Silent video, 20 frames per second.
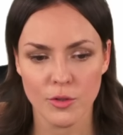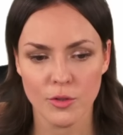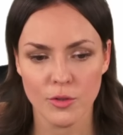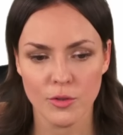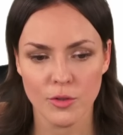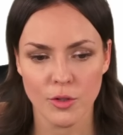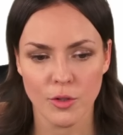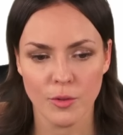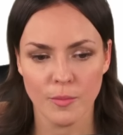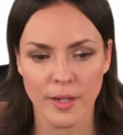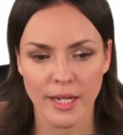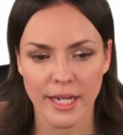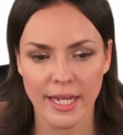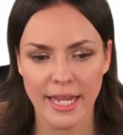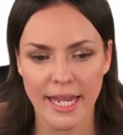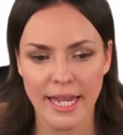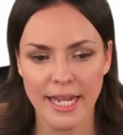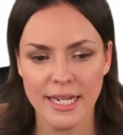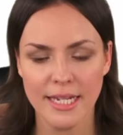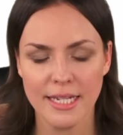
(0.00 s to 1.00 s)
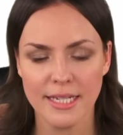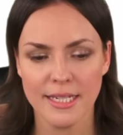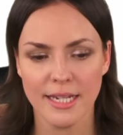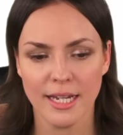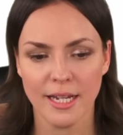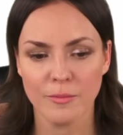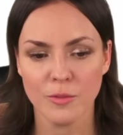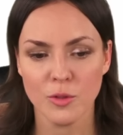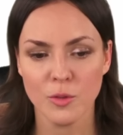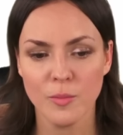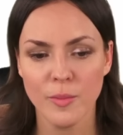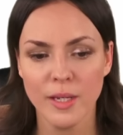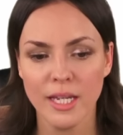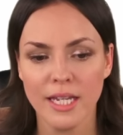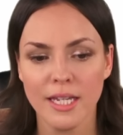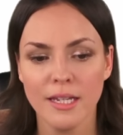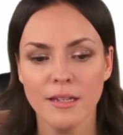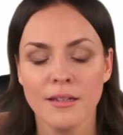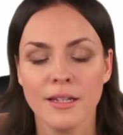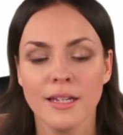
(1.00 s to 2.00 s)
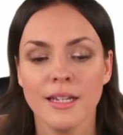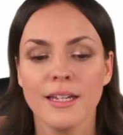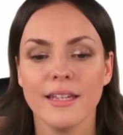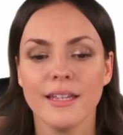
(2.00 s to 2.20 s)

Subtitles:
so my a times b,